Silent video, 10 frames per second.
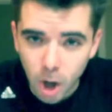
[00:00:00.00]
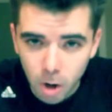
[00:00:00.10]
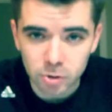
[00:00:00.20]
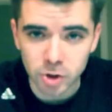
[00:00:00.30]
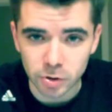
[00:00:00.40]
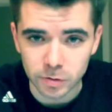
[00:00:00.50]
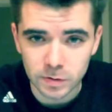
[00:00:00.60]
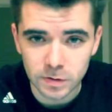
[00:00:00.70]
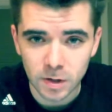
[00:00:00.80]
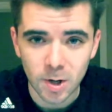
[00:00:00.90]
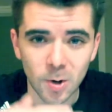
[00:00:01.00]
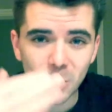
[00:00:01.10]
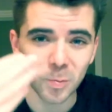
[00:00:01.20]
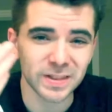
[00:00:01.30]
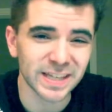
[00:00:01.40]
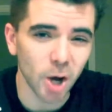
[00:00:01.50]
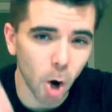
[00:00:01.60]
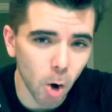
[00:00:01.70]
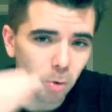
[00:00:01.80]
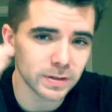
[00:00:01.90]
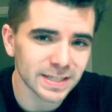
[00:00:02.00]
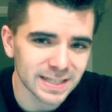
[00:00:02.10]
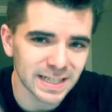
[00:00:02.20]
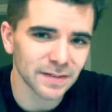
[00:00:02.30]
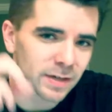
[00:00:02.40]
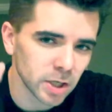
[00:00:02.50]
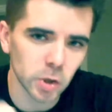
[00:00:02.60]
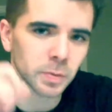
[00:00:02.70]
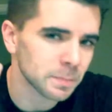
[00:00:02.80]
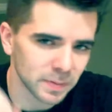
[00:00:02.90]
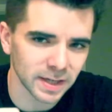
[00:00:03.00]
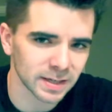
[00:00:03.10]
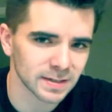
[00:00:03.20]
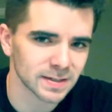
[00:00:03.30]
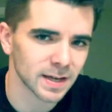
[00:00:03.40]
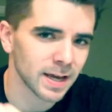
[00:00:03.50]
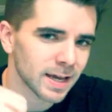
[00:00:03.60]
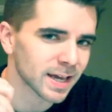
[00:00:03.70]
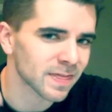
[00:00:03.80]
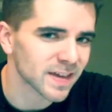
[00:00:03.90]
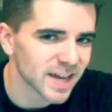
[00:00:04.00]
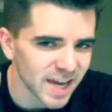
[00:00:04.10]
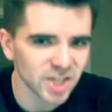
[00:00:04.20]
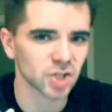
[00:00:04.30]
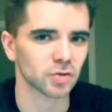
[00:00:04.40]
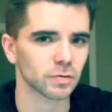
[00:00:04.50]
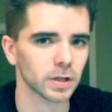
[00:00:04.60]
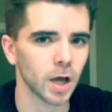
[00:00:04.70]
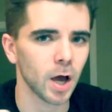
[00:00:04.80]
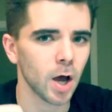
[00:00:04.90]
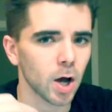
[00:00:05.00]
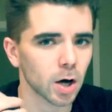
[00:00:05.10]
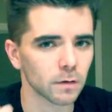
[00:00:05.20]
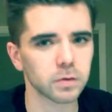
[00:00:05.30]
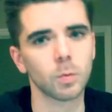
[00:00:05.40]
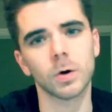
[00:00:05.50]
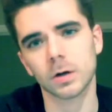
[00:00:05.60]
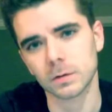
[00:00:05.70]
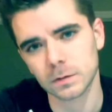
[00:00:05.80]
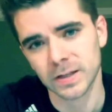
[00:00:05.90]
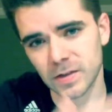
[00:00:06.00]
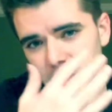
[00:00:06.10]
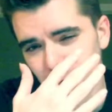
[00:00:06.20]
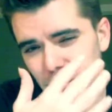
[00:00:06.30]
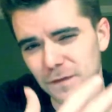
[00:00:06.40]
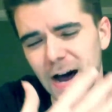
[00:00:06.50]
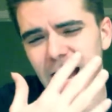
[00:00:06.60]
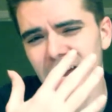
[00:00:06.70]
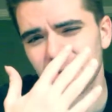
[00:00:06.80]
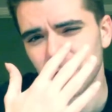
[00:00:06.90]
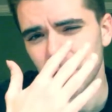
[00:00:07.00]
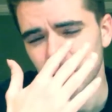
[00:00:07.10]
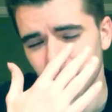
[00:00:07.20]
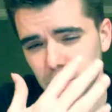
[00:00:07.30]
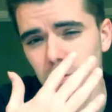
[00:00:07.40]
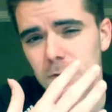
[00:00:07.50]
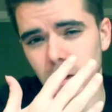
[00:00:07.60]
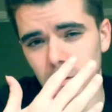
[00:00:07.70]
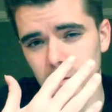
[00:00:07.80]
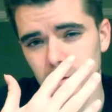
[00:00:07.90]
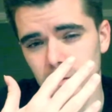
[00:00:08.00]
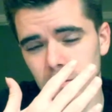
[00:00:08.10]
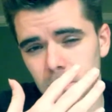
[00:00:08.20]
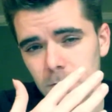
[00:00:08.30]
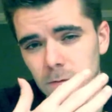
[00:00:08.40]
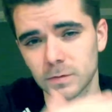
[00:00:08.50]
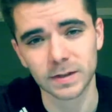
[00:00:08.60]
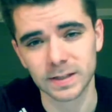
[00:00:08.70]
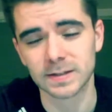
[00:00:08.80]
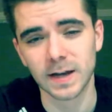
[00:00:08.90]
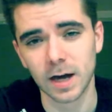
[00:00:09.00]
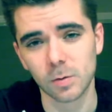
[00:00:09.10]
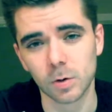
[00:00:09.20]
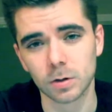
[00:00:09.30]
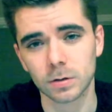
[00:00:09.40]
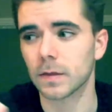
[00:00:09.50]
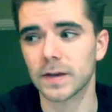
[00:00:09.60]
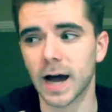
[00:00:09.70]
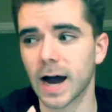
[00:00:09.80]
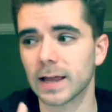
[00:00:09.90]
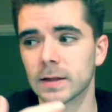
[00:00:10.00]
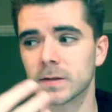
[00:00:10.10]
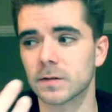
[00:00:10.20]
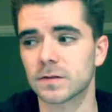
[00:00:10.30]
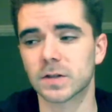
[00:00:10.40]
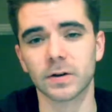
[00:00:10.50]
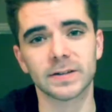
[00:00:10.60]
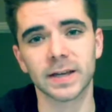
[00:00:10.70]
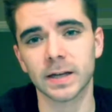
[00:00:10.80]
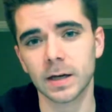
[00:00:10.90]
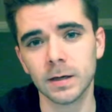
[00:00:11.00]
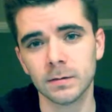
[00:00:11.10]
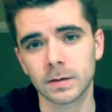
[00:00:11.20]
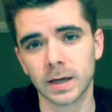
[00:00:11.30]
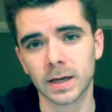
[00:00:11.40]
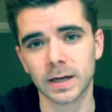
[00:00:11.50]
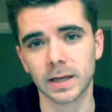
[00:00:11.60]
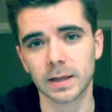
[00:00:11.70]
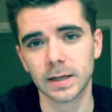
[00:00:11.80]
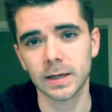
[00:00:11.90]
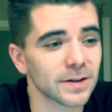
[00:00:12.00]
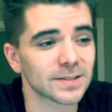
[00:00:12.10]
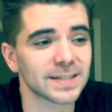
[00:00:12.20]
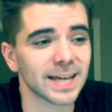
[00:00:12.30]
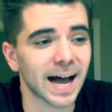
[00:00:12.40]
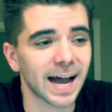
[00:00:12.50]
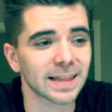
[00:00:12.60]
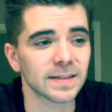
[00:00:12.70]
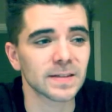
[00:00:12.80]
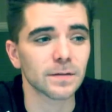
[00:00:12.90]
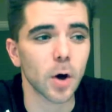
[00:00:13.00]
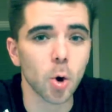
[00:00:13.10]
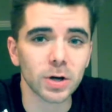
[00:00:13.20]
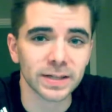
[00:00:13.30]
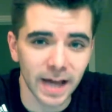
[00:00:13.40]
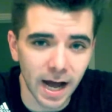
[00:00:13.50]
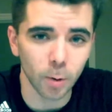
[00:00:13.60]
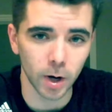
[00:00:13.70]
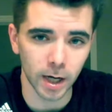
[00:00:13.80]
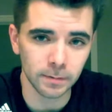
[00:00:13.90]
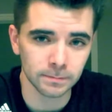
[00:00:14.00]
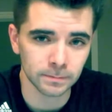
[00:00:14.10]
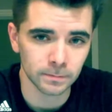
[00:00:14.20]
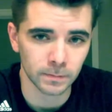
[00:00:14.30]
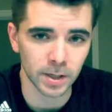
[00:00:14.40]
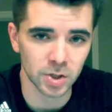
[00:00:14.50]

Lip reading: cultures with the oldest living human beings in the history of the world. Now, there are 5 blue zones throughout the entire world. The island of Sardinia in Italy. There's the island of Okinawa in